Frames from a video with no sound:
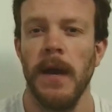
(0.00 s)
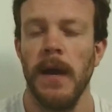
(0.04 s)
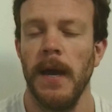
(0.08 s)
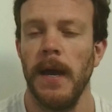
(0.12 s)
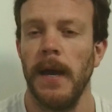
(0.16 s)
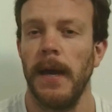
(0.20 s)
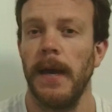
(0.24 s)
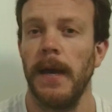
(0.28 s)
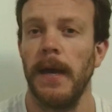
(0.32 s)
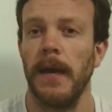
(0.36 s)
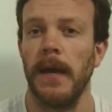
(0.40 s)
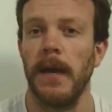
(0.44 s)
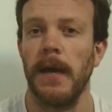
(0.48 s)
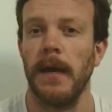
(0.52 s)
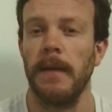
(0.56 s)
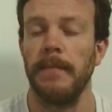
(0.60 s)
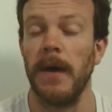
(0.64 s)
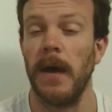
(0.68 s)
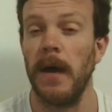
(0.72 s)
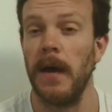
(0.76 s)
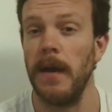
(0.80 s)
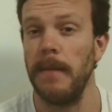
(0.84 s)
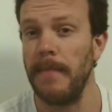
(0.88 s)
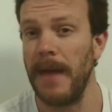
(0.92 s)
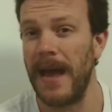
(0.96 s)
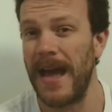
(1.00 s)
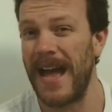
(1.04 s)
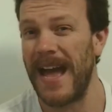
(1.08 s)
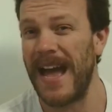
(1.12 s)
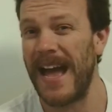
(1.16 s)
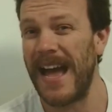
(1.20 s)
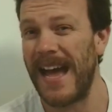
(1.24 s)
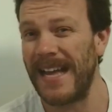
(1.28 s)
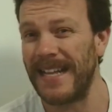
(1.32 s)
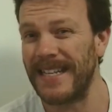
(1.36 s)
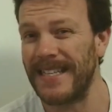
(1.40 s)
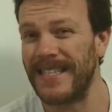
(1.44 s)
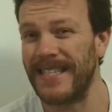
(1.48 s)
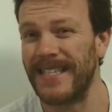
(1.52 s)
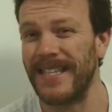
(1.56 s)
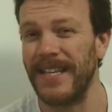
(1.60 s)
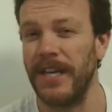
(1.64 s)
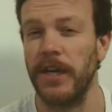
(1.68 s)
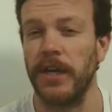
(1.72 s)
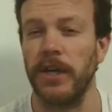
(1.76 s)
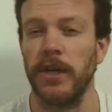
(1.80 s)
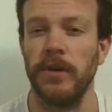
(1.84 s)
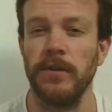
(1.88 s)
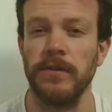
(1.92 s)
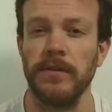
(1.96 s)
Um, I'm at a
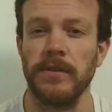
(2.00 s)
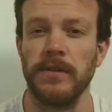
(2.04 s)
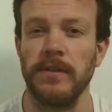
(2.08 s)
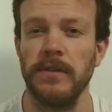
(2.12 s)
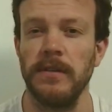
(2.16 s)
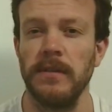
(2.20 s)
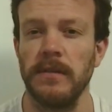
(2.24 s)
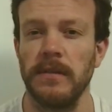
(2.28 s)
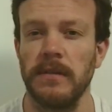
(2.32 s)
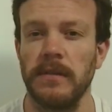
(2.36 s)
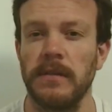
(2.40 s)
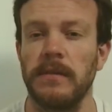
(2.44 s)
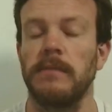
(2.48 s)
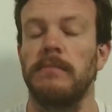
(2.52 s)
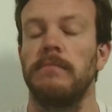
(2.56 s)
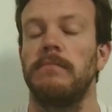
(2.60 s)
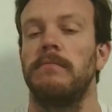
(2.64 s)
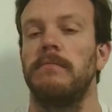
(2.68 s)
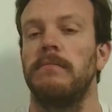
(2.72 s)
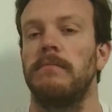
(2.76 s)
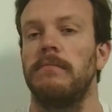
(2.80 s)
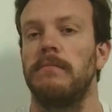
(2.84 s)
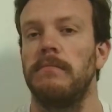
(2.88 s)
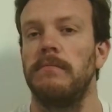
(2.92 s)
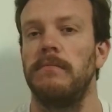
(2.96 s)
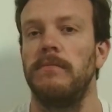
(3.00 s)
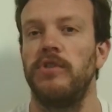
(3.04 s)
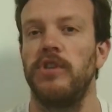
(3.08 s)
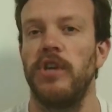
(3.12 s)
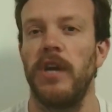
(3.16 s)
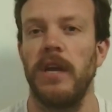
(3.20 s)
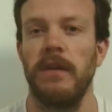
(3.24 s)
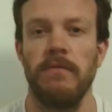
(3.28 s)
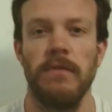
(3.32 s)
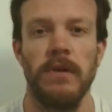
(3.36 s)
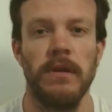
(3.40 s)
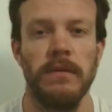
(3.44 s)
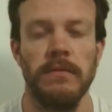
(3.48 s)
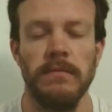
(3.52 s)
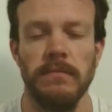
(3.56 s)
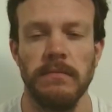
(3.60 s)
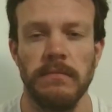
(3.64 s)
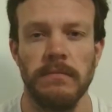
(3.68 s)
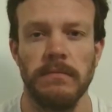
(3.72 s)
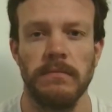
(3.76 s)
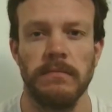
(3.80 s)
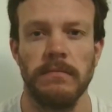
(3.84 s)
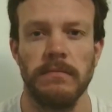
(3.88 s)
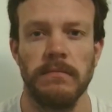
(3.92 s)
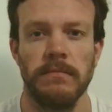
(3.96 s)
concert, general,
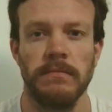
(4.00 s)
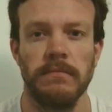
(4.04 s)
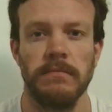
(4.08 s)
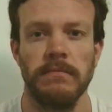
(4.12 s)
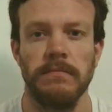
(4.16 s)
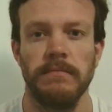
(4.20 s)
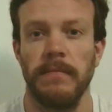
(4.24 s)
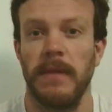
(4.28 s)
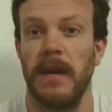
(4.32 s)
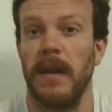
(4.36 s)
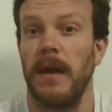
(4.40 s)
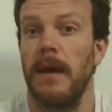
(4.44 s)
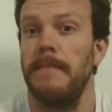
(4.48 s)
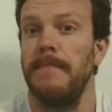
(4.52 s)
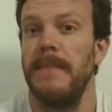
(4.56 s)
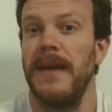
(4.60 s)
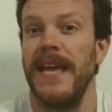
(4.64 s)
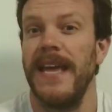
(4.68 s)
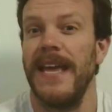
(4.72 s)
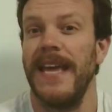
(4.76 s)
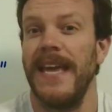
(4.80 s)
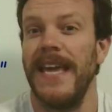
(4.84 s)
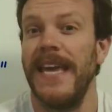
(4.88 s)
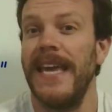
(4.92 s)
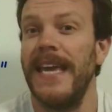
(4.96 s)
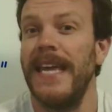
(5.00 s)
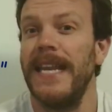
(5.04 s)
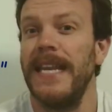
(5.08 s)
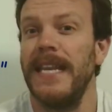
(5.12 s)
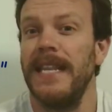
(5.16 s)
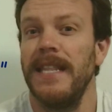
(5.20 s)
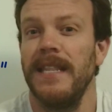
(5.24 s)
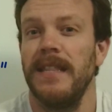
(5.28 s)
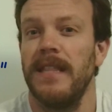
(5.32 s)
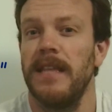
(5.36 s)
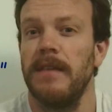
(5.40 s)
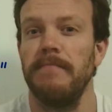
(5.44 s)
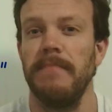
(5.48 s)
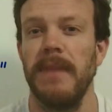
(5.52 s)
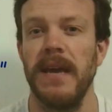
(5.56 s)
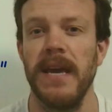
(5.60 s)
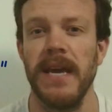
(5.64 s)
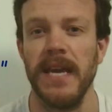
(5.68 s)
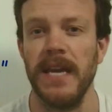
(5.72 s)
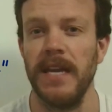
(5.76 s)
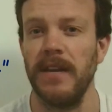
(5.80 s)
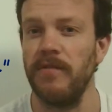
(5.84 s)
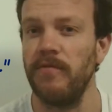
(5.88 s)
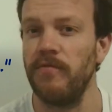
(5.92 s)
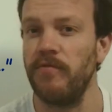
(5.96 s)
and I'm in the
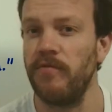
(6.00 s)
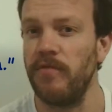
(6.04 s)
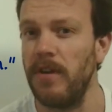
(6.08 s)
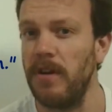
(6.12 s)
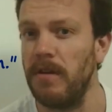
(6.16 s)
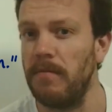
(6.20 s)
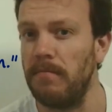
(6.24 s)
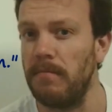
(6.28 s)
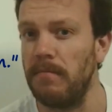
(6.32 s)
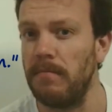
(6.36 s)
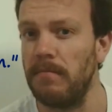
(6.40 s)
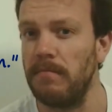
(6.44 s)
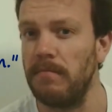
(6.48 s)
main room.